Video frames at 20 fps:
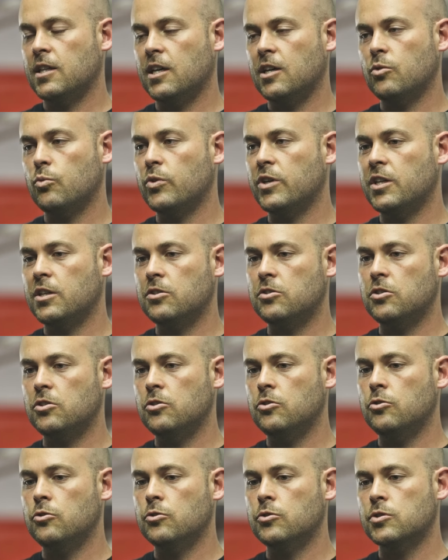then we
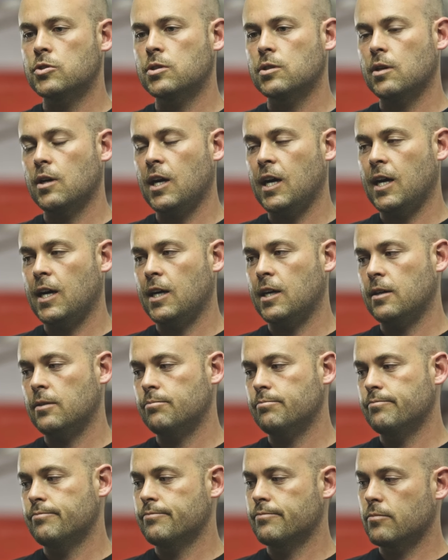use
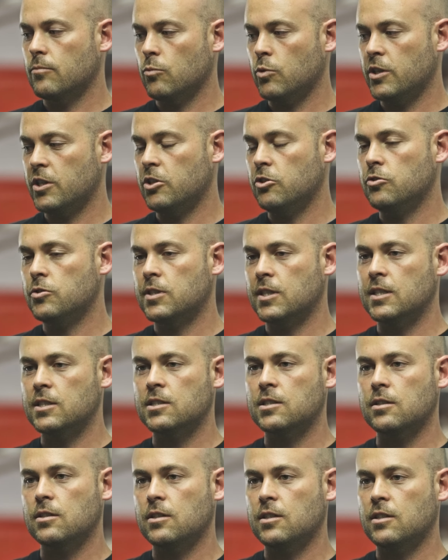
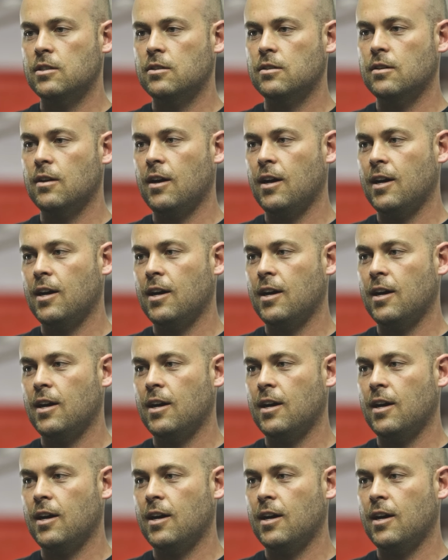insulin